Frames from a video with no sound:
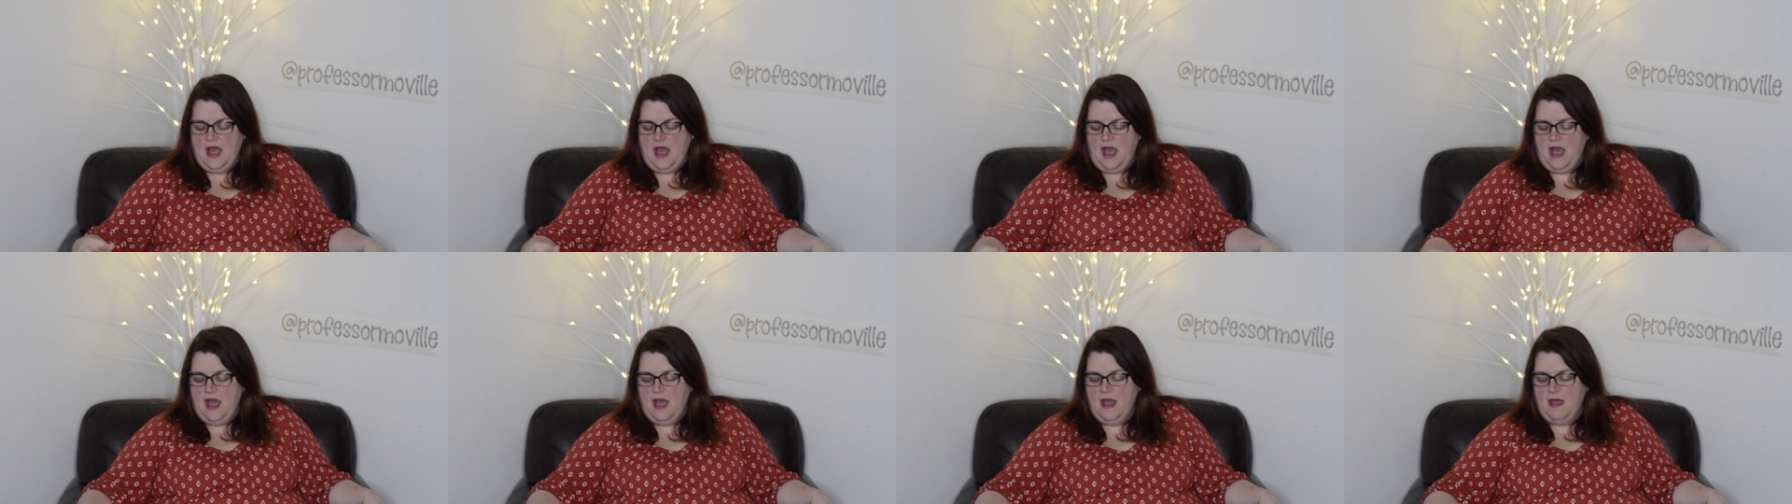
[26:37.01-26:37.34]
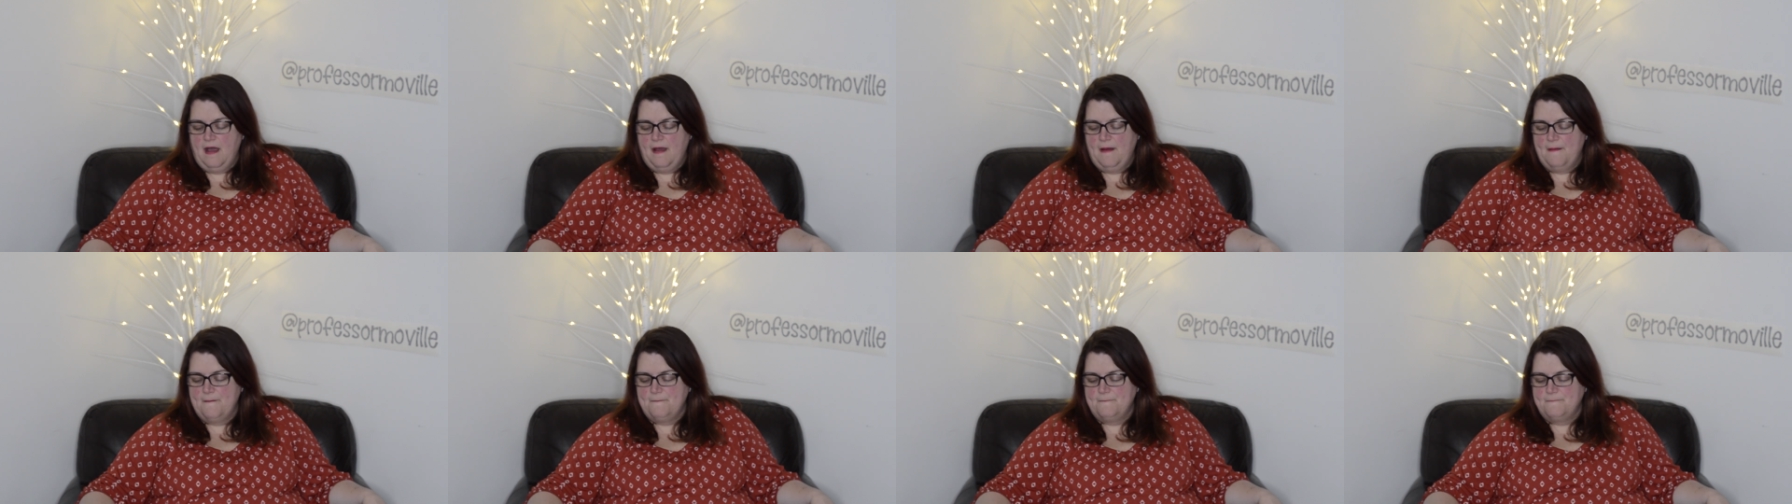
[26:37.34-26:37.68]

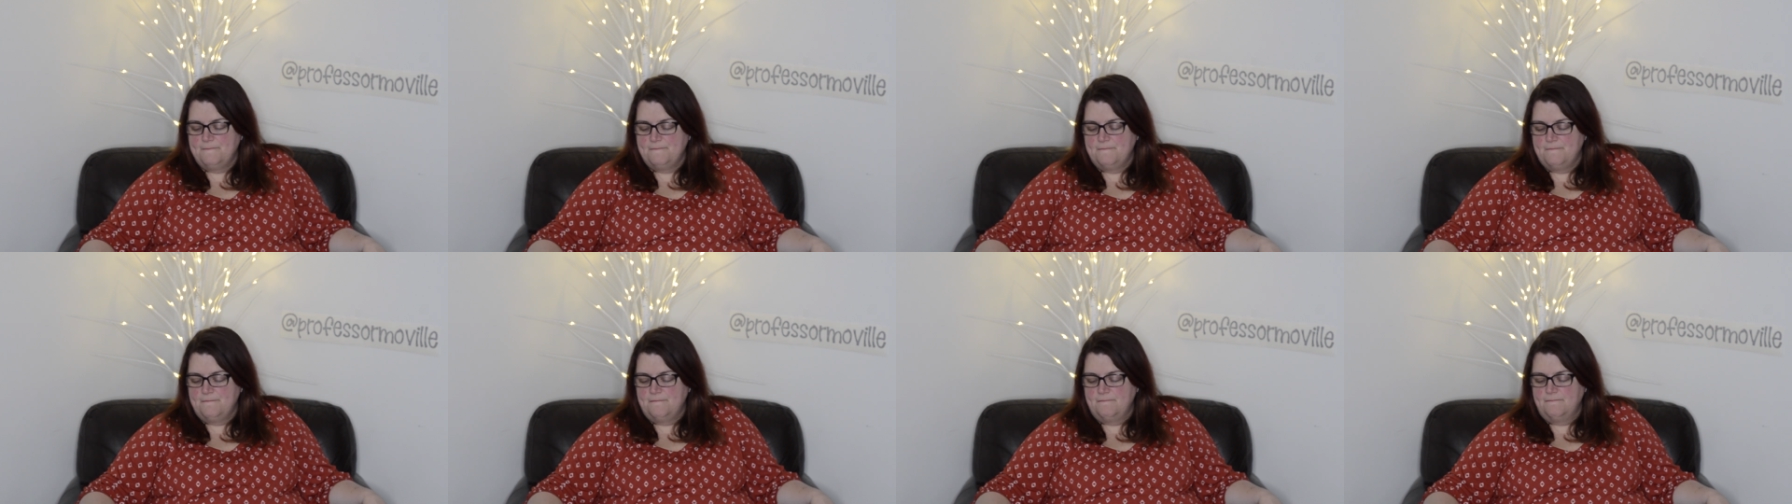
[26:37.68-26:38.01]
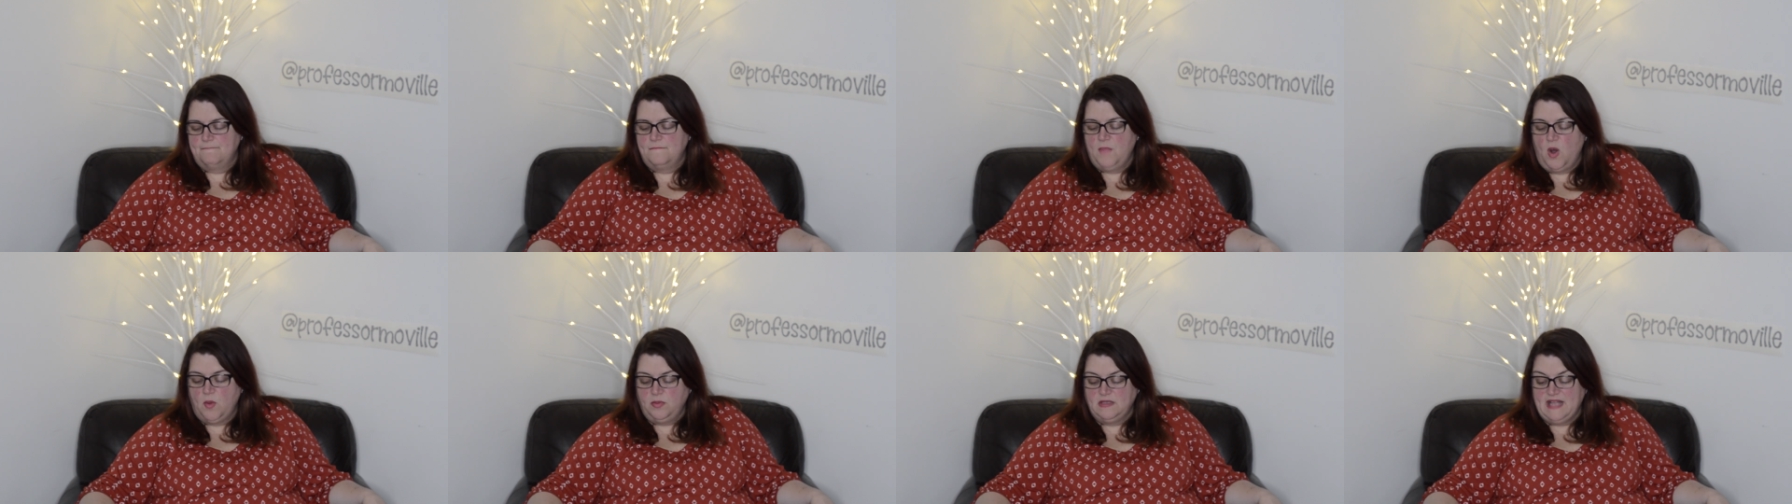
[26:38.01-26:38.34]

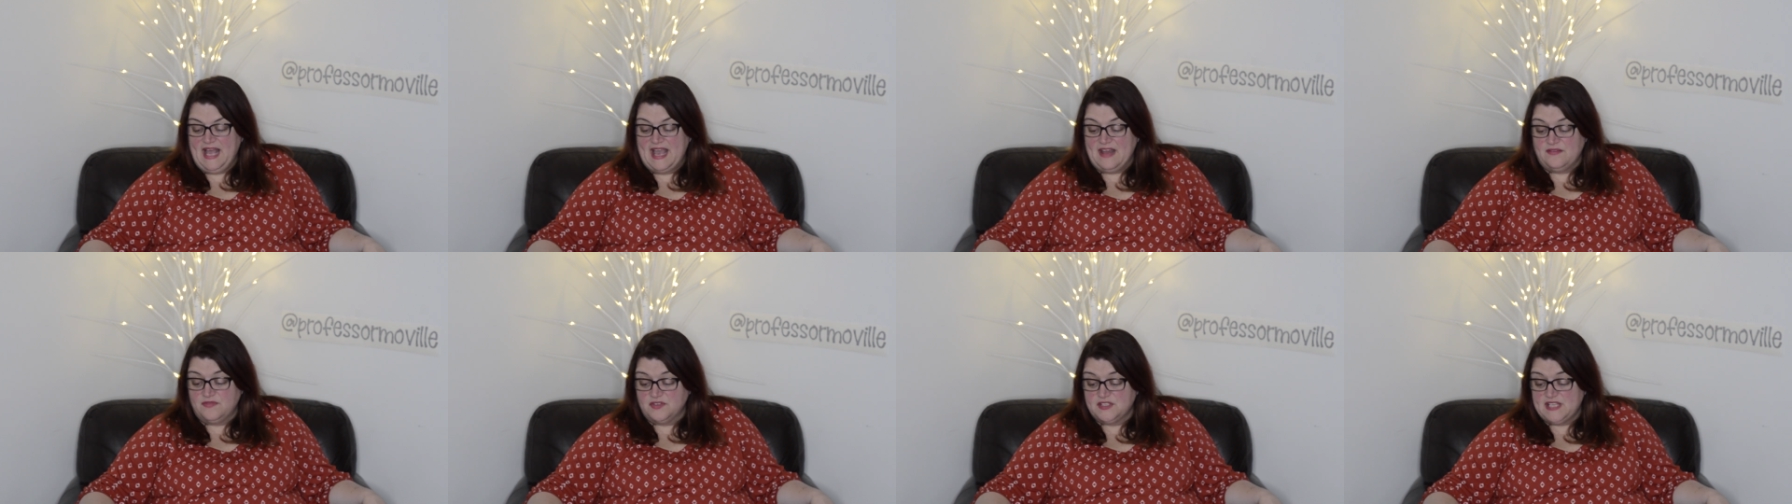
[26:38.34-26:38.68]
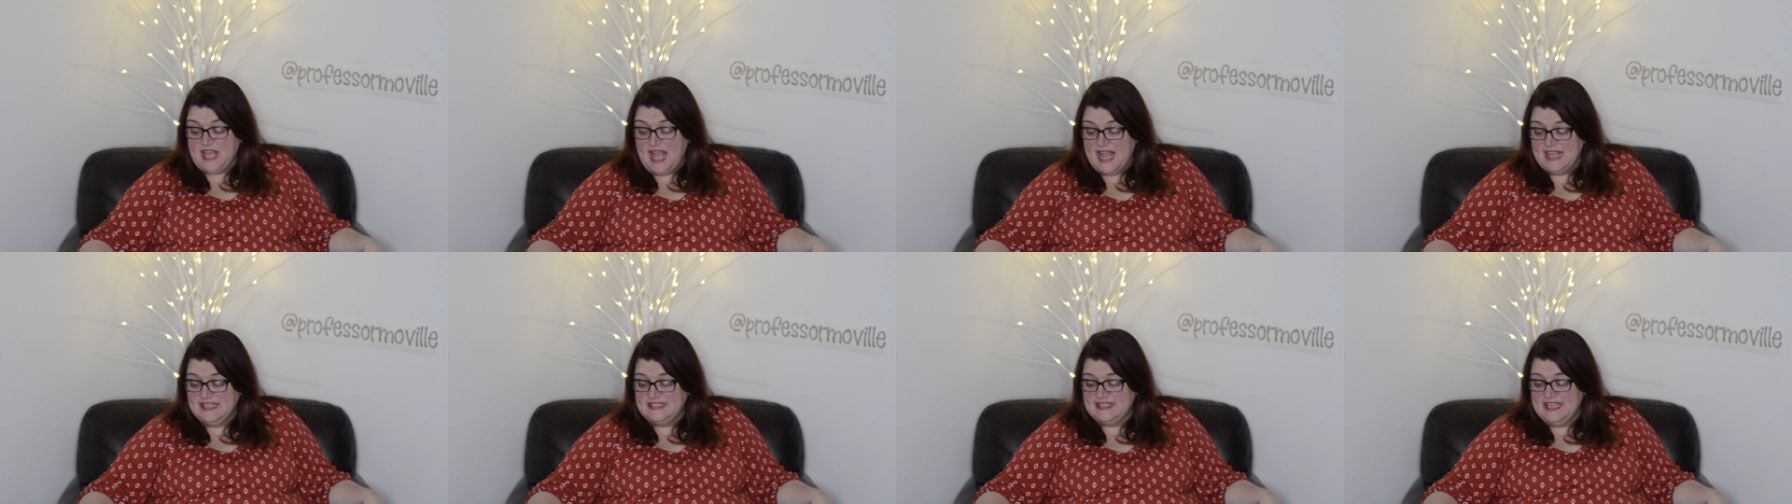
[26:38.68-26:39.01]
Mobile
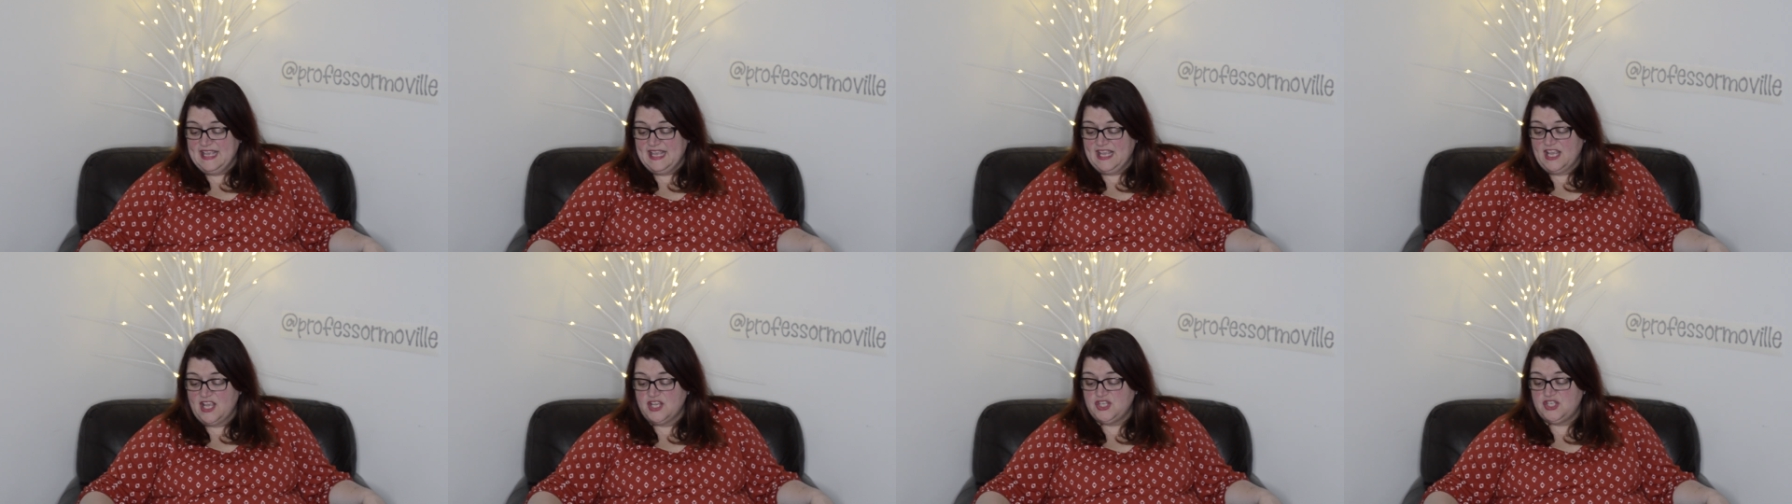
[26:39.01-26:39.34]
advertising